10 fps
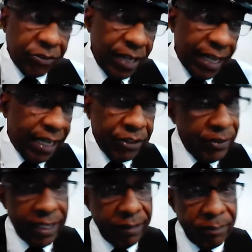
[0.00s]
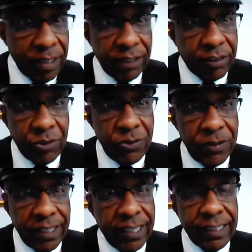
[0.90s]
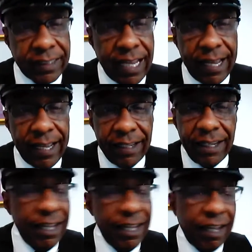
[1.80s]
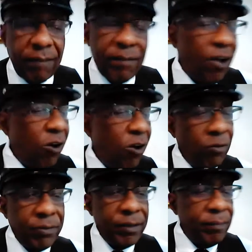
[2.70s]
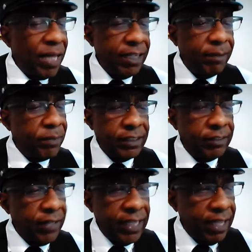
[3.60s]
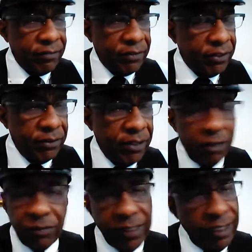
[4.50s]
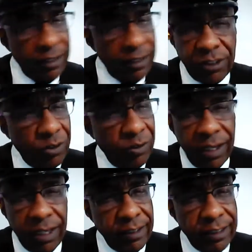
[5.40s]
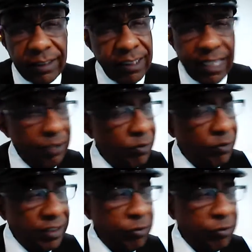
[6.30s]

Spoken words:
what I got to go down and be a thorn in their side about opening back up Pennsylvania Avenue. This thing with Secret